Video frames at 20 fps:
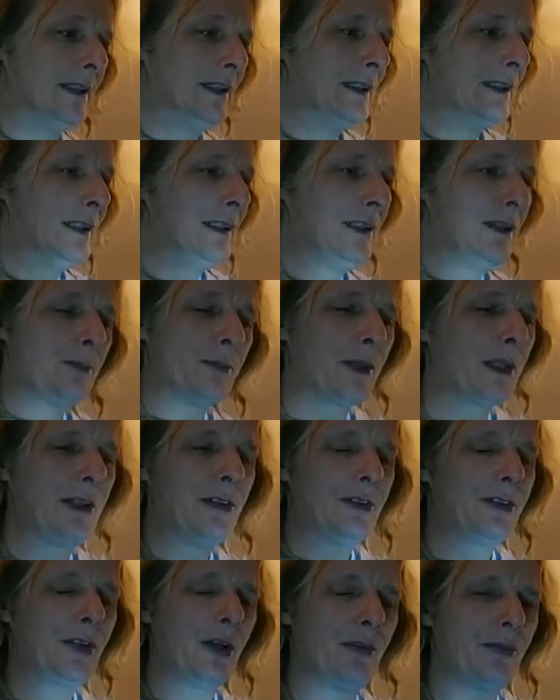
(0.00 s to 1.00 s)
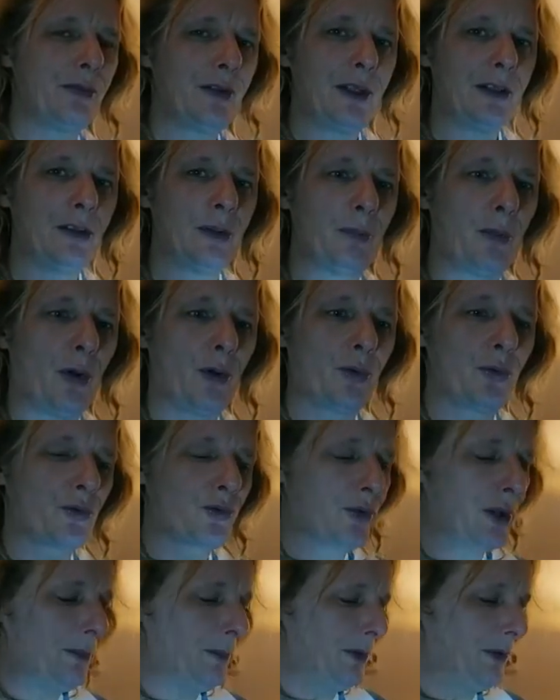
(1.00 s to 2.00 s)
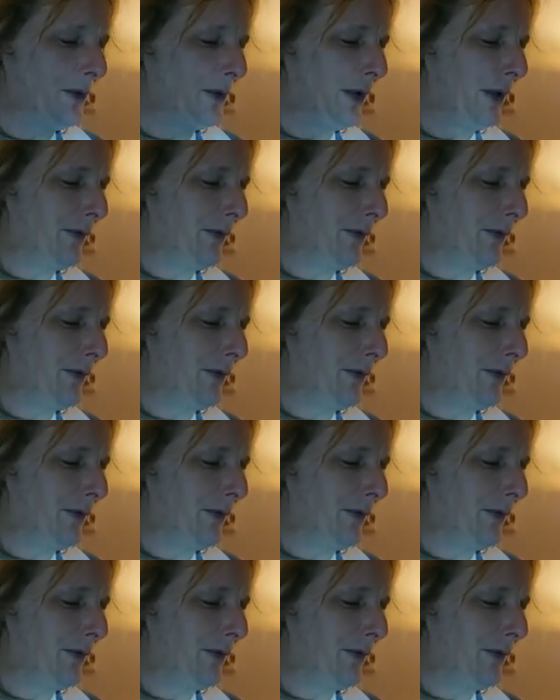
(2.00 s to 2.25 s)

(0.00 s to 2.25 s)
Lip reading: playing stuff like Tomorrow's Dream and stuff,